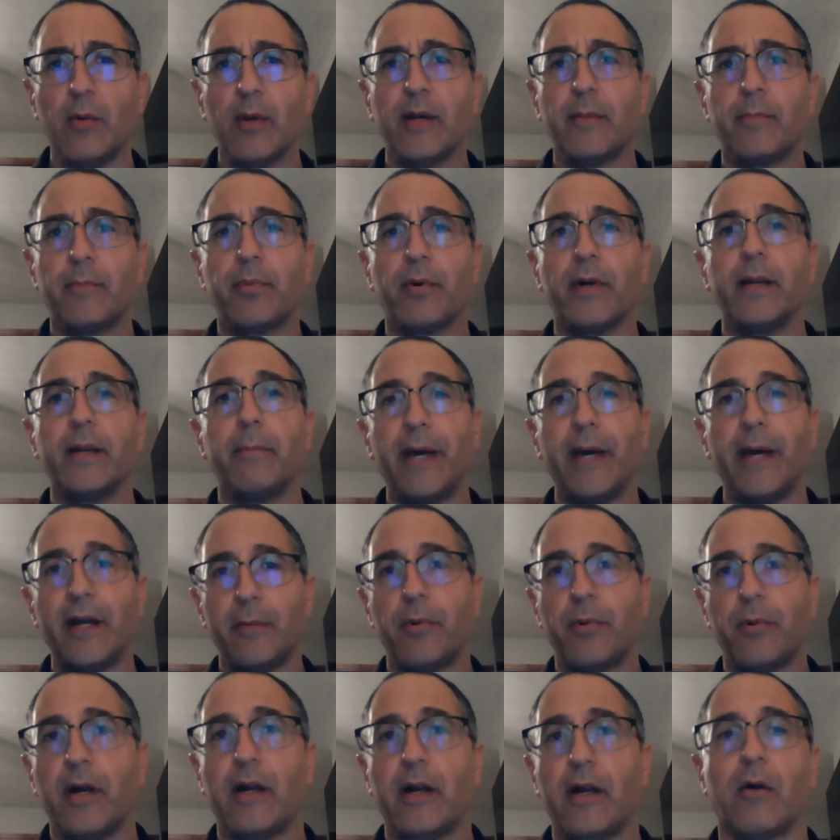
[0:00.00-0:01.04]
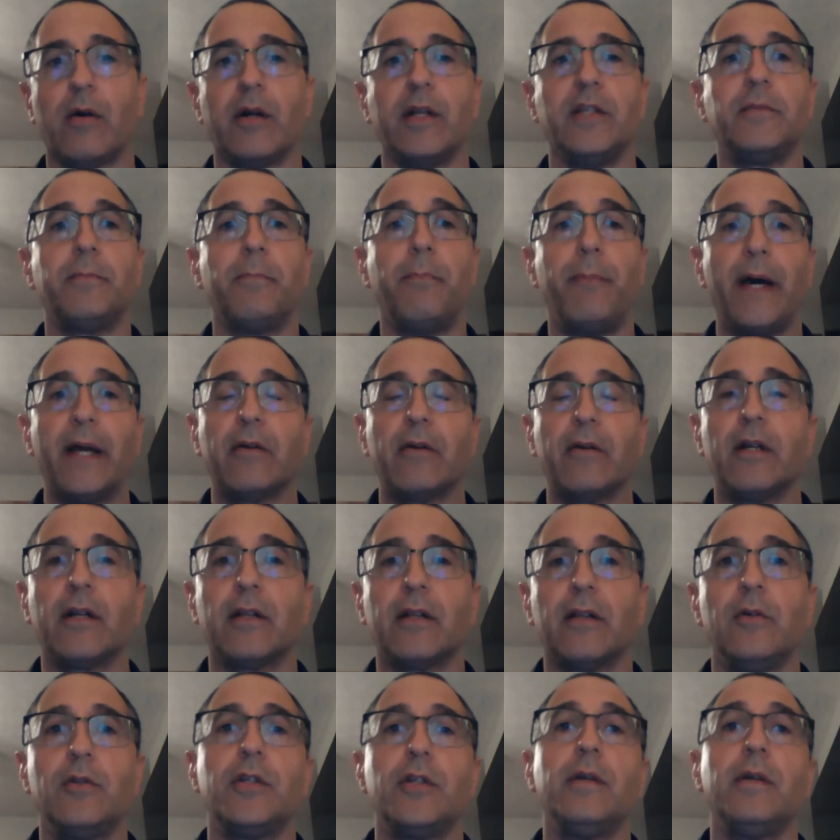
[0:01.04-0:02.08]
want to bring better priorities, better
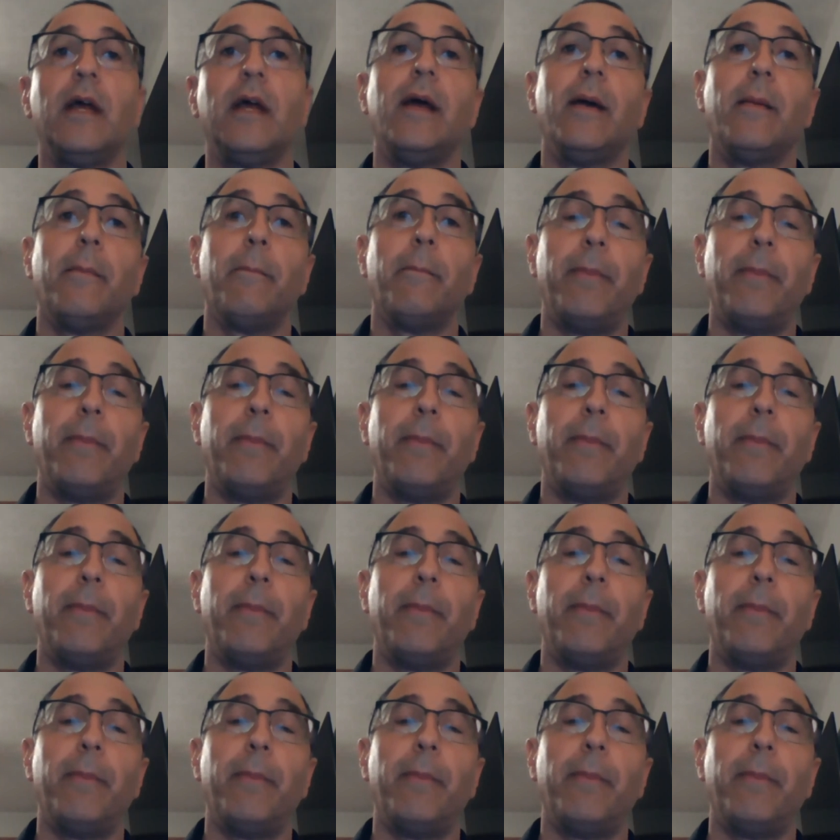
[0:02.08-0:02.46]
inclusion,